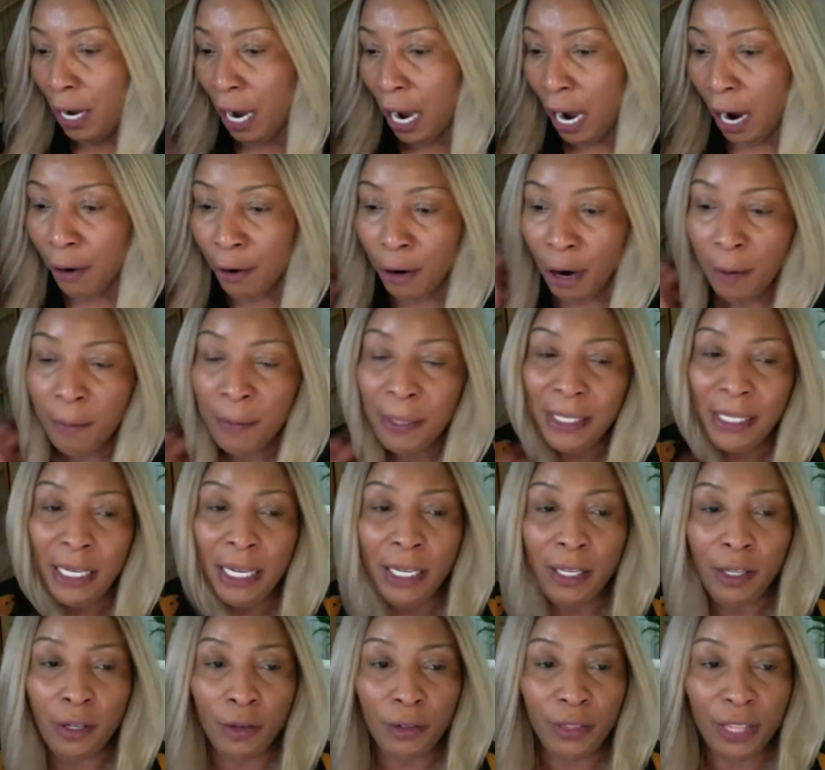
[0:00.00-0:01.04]
Or how
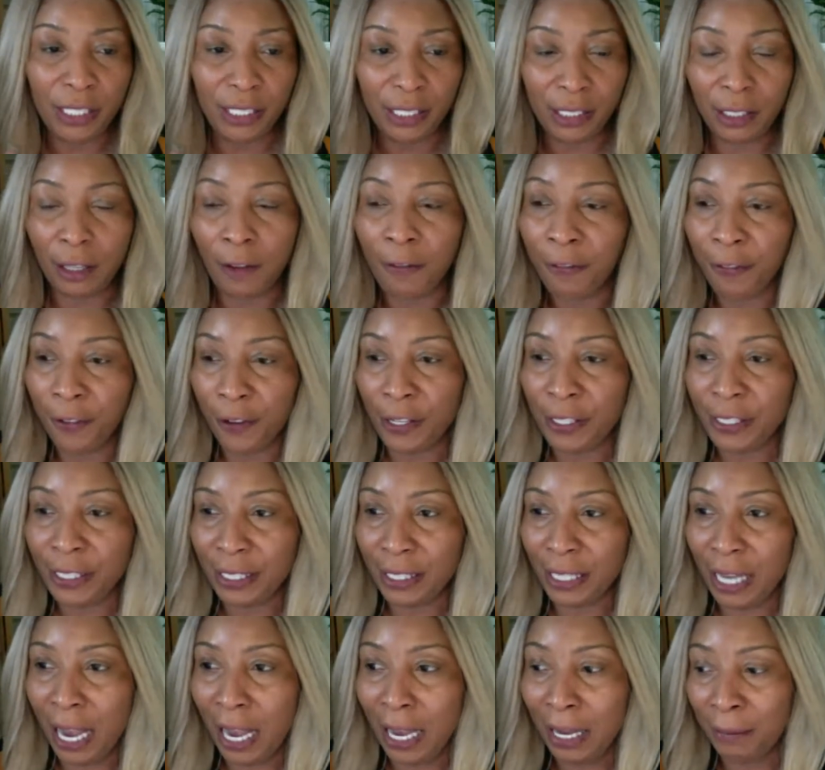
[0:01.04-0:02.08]
many of you, this is the
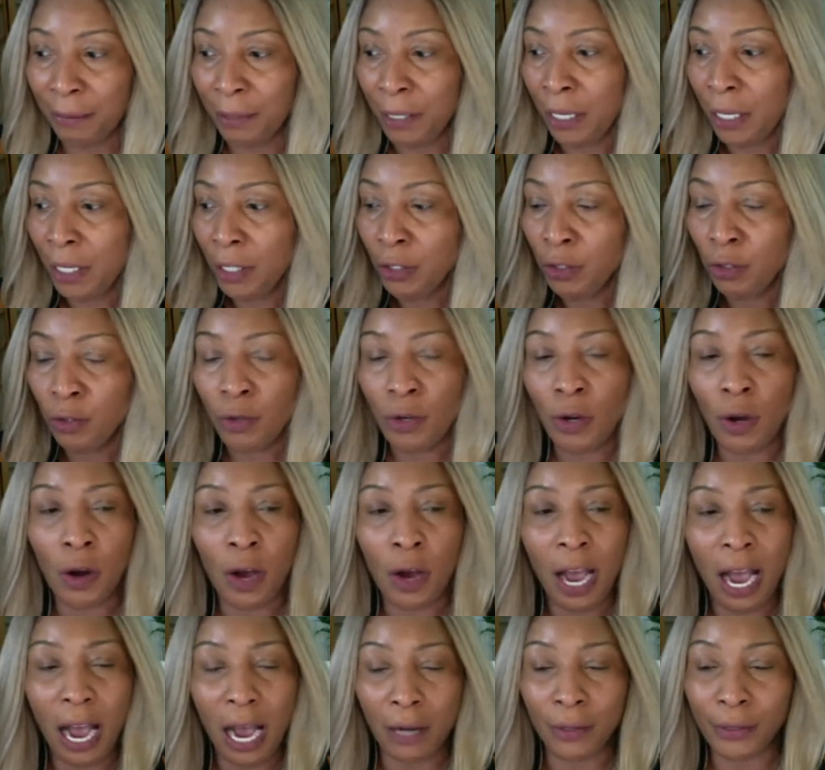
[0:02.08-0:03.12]
first time you know
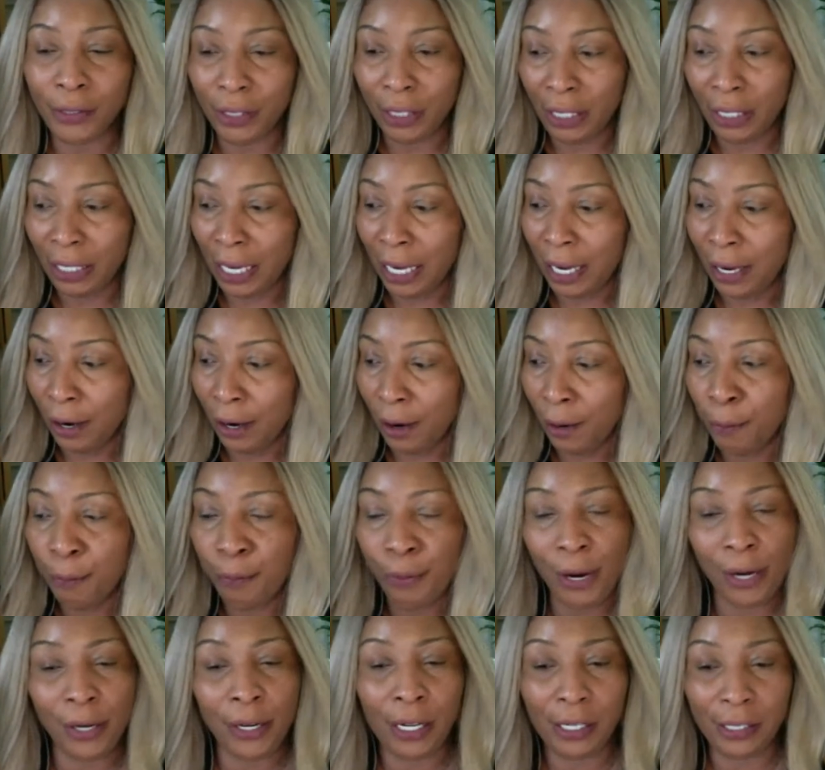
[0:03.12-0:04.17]
how to layer
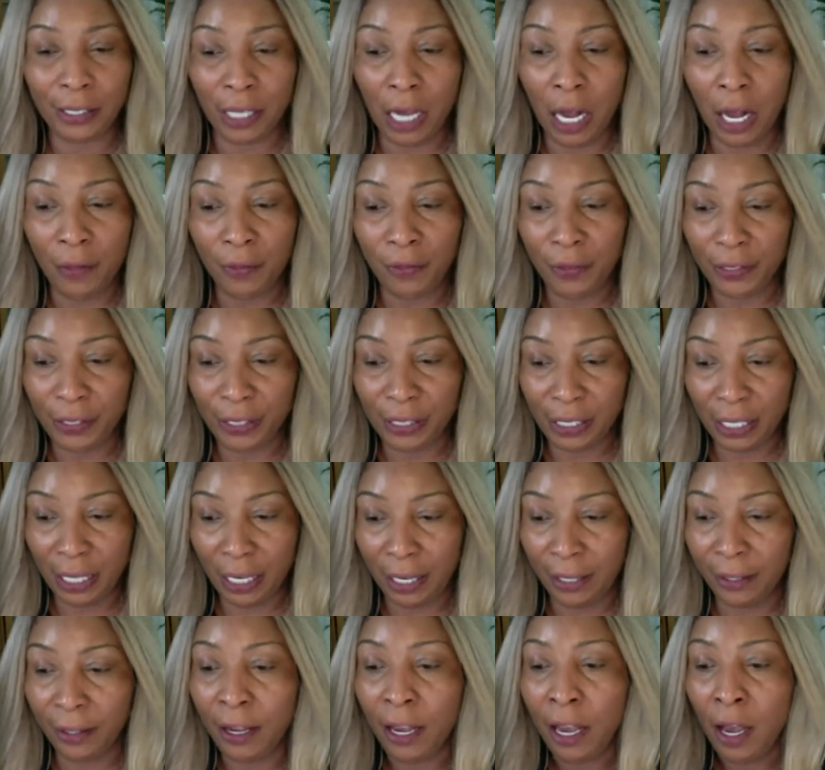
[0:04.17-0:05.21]
products on the
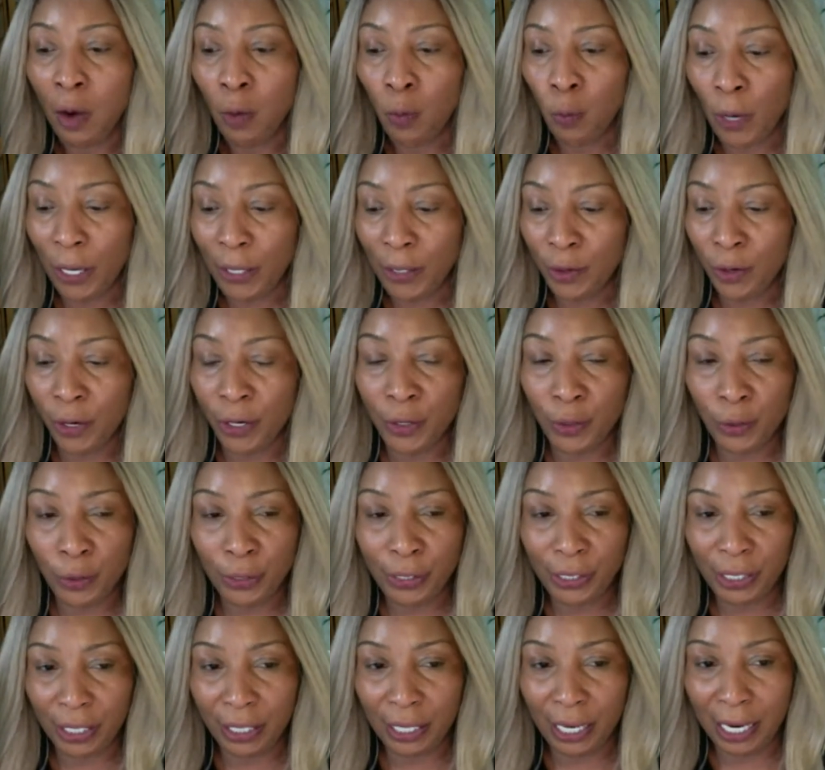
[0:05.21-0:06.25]
skin when you're
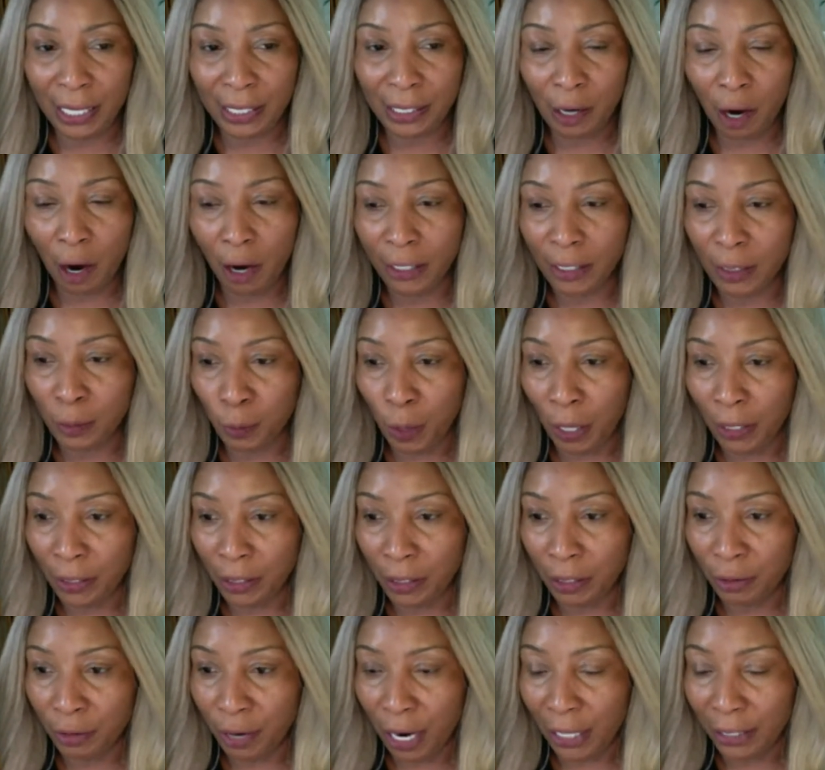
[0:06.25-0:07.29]
using a dark spot
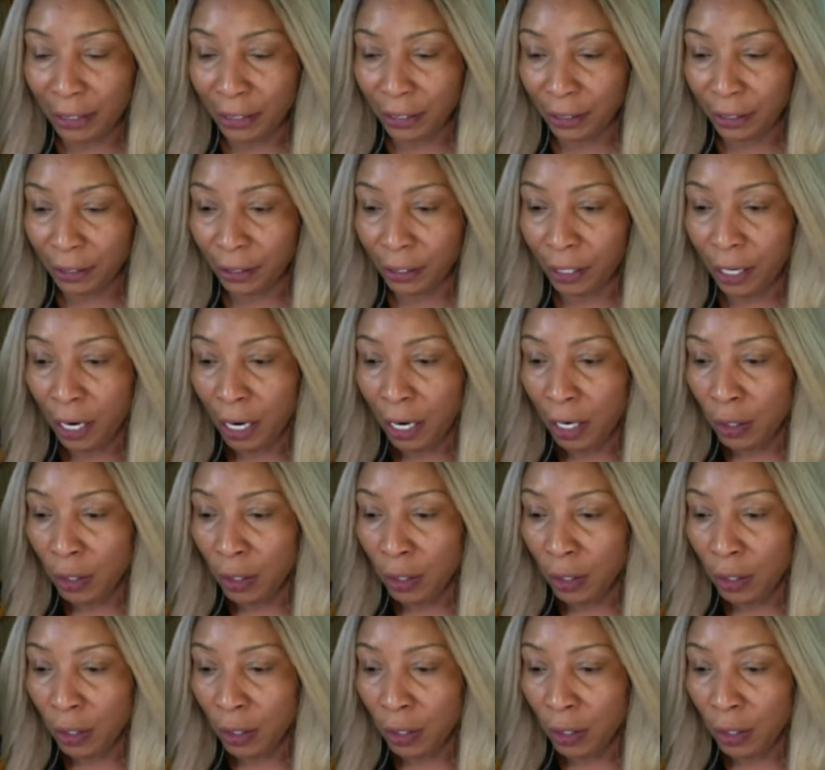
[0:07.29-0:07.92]
corrector?